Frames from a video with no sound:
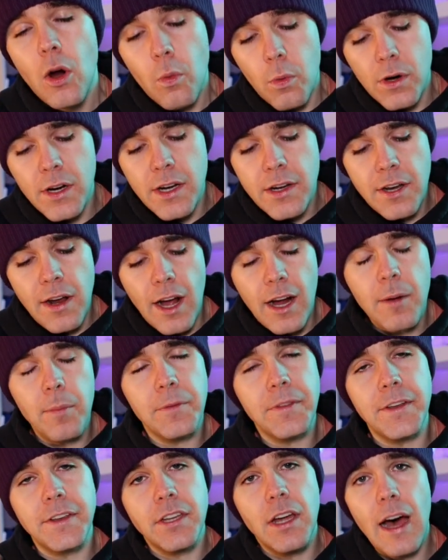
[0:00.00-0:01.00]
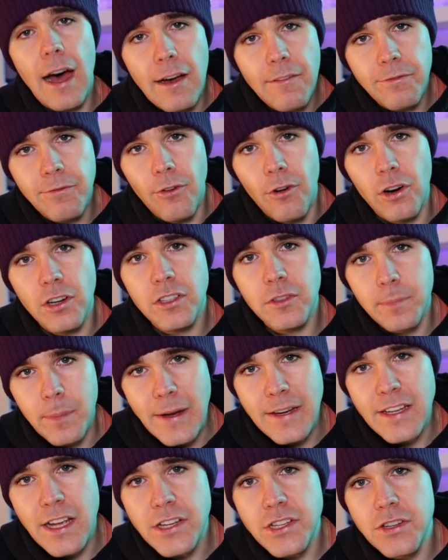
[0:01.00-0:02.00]
We're gonna talk about the top 4
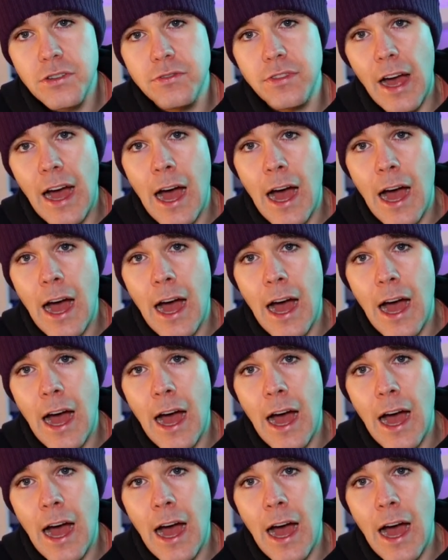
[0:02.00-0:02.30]
speed day shoes